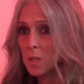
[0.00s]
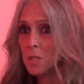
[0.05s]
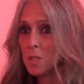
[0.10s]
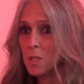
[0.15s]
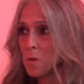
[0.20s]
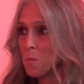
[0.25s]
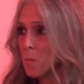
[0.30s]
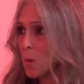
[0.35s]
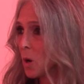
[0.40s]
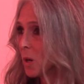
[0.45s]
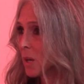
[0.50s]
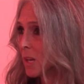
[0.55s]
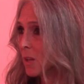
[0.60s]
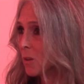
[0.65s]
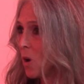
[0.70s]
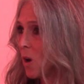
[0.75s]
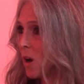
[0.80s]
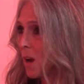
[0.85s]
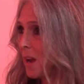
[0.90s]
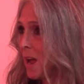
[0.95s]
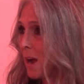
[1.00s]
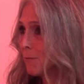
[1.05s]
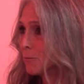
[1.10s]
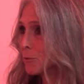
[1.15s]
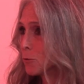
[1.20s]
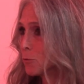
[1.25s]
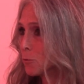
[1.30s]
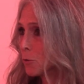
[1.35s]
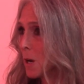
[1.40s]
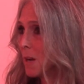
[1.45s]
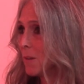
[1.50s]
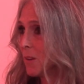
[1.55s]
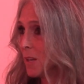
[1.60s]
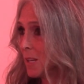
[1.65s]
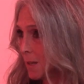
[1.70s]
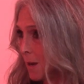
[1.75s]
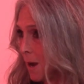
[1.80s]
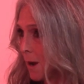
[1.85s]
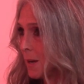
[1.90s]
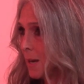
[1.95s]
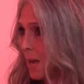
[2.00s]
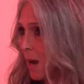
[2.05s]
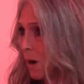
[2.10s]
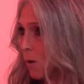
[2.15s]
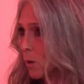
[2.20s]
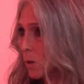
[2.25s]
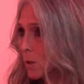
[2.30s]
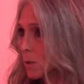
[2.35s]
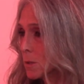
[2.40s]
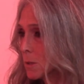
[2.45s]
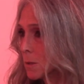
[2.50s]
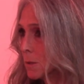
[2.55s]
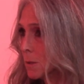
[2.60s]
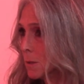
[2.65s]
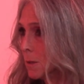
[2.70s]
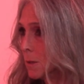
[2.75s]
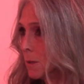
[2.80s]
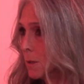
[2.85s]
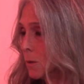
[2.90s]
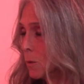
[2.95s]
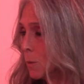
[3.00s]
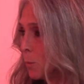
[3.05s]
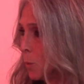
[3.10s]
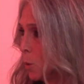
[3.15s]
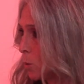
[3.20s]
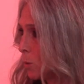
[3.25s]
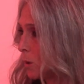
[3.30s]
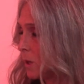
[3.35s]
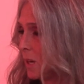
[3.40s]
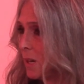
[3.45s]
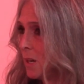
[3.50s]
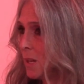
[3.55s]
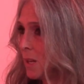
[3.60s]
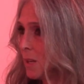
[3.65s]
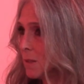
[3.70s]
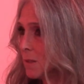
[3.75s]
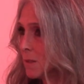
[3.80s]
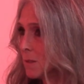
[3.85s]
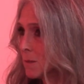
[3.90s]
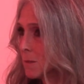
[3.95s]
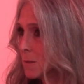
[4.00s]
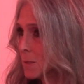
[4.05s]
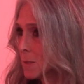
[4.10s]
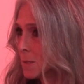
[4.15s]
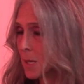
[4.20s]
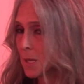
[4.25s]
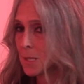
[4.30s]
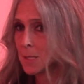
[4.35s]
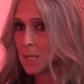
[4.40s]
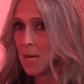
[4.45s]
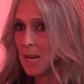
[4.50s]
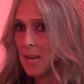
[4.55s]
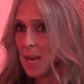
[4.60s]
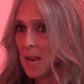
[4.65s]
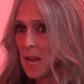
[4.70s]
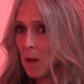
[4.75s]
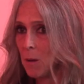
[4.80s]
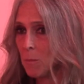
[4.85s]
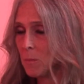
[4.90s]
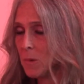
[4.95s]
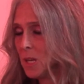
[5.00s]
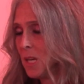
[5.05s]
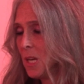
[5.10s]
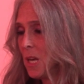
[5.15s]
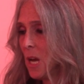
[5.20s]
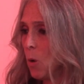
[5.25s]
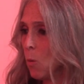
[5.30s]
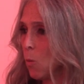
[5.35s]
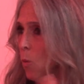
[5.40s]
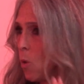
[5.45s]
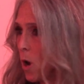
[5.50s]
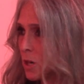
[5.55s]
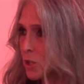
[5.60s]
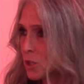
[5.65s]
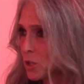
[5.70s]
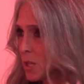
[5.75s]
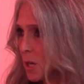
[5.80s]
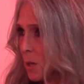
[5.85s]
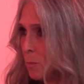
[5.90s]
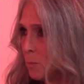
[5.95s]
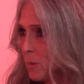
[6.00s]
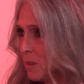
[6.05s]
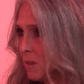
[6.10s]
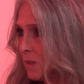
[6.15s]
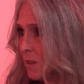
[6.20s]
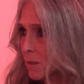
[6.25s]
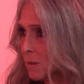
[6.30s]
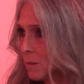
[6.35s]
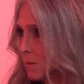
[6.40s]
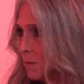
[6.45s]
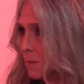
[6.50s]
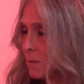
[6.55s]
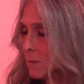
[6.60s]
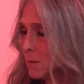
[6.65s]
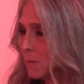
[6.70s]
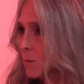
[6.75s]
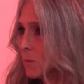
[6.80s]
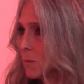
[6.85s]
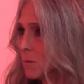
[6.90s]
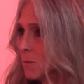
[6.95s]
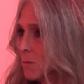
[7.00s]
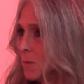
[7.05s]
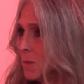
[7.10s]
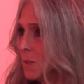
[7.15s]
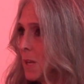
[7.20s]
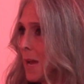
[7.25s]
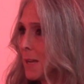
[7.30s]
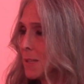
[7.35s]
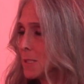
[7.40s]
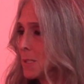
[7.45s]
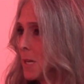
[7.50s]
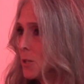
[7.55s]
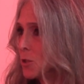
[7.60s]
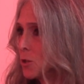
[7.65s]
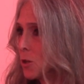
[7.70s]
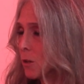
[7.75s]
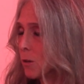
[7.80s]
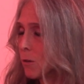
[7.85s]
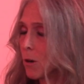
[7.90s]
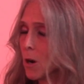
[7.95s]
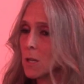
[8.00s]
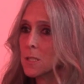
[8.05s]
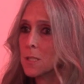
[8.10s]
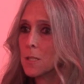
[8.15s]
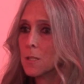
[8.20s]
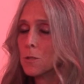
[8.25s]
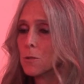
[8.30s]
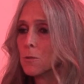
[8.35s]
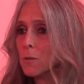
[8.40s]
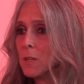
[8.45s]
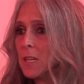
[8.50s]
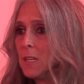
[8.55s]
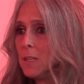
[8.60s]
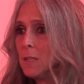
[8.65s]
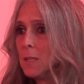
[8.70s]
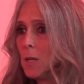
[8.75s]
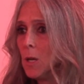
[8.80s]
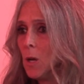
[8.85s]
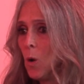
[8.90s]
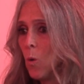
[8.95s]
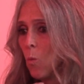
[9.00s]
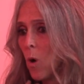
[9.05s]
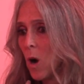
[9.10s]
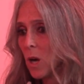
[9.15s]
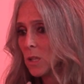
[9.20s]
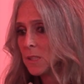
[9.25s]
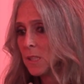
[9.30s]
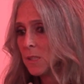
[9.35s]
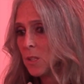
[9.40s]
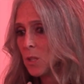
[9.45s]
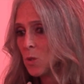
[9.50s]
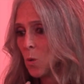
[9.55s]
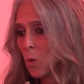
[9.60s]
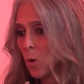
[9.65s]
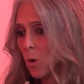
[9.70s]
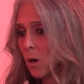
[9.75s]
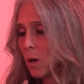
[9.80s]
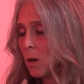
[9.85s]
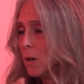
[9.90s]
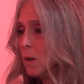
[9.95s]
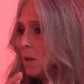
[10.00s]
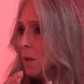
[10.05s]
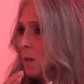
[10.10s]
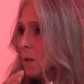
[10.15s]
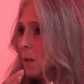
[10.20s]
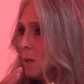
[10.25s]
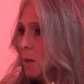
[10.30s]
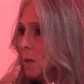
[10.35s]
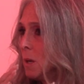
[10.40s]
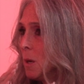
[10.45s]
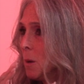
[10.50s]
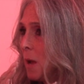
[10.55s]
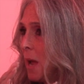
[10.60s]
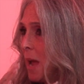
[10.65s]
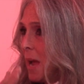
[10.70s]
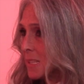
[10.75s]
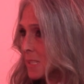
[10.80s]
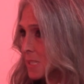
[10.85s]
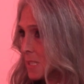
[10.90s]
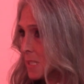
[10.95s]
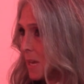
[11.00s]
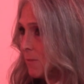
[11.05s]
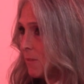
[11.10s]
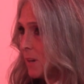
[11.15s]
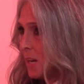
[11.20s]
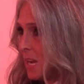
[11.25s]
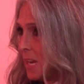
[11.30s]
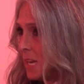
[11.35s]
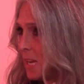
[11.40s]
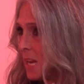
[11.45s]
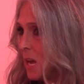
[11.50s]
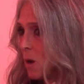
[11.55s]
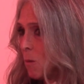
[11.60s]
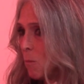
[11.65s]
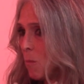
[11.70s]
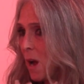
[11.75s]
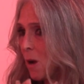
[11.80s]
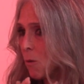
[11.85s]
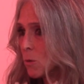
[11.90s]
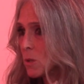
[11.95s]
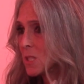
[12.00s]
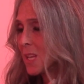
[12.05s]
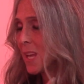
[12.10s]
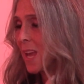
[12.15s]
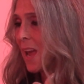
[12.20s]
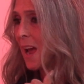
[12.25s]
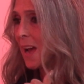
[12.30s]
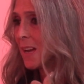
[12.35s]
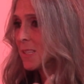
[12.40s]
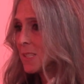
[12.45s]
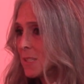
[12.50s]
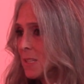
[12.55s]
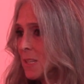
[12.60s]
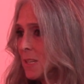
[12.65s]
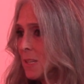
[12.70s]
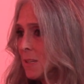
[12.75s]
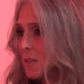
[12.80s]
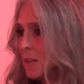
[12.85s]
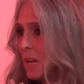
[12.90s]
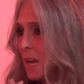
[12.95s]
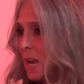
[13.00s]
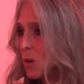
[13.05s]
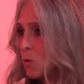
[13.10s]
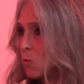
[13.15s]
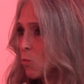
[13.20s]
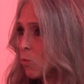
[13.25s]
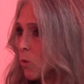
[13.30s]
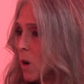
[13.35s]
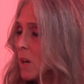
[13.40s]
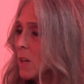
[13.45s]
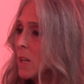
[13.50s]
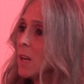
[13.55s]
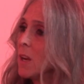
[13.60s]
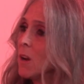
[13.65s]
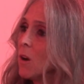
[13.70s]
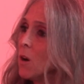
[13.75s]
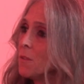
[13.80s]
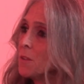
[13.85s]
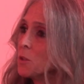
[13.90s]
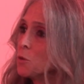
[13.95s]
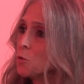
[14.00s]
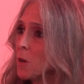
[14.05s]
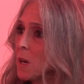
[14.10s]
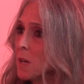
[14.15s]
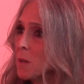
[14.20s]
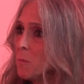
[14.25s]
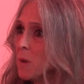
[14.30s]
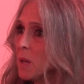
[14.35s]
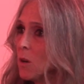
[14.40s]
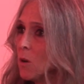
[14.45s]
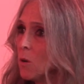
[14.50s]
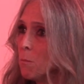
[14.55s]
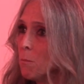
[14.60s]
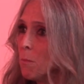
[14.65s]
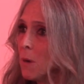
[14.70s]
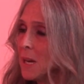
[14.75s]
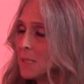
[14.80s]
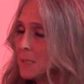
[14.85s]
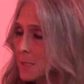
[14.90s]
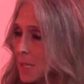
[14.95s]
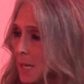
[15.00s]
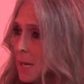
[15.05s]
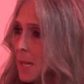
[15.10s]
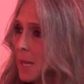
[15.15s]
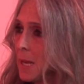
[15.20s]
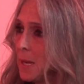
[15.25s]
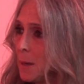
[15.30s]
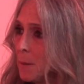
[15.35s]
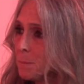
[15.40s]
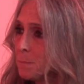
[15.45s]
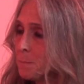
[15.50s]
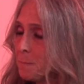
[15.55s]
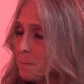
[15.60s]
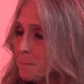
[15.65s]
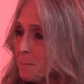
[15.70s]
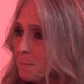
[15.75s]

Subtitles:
into the parking lot after driving 9 hours. Pulled in at 6 a.m., washed up in the gas station across the street, walked in the door. At 7 a.m., I was casted and running on the treadmill by 10 a.m.